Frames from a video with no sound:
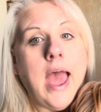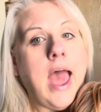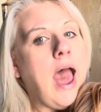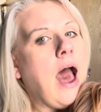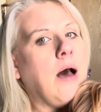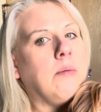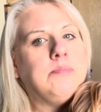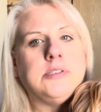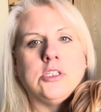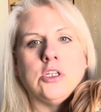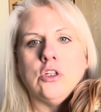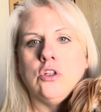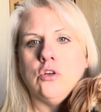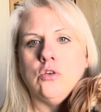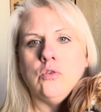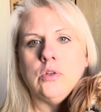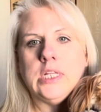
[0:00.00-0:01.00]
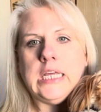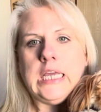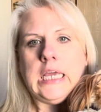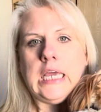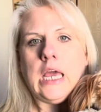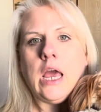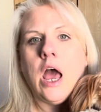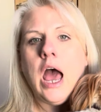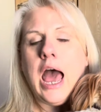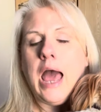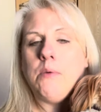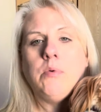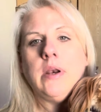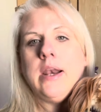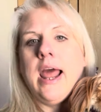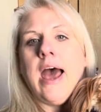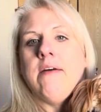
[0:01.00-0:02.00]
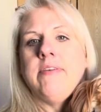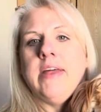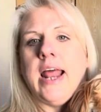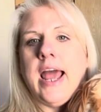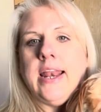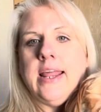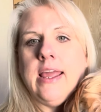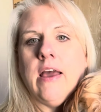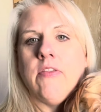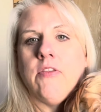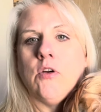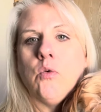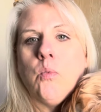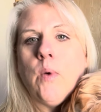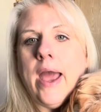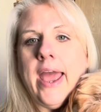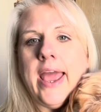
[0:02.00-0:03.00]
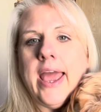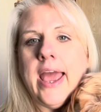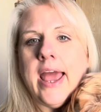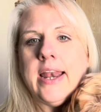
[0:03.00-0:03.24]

Absolutely. I wouldn't have it any other way.